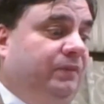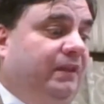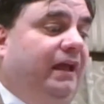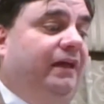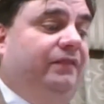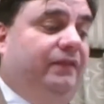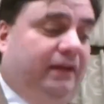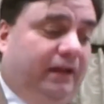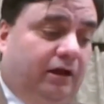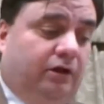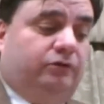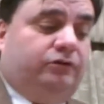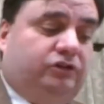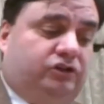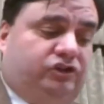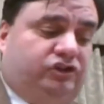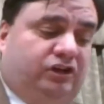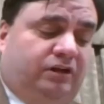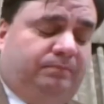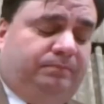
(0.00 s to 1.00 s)
And the
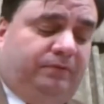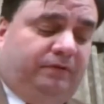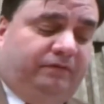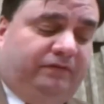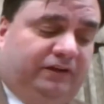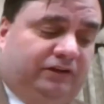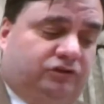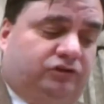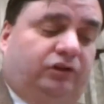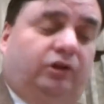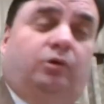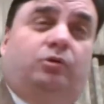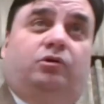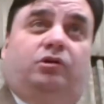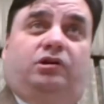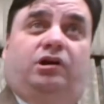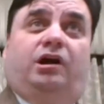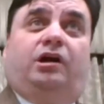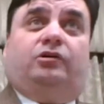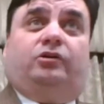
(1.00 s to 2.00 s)
eldership of each
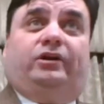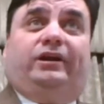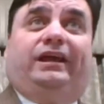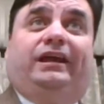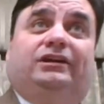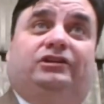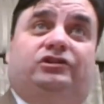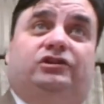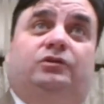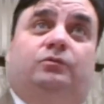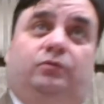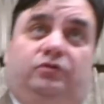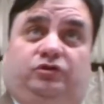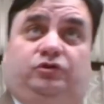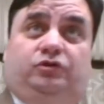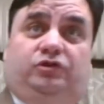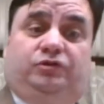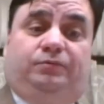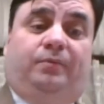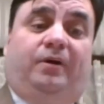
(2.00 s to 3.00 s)
local congregation
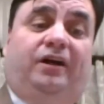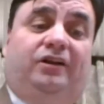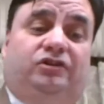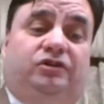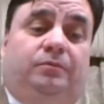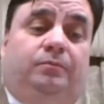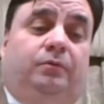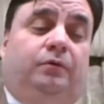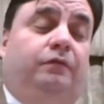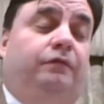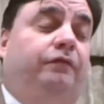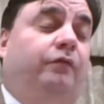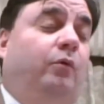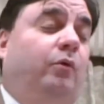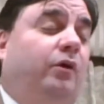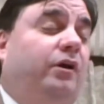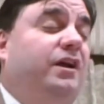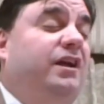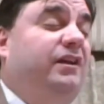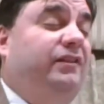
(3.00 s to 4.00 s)
was responsible
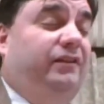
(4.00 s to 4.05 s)
for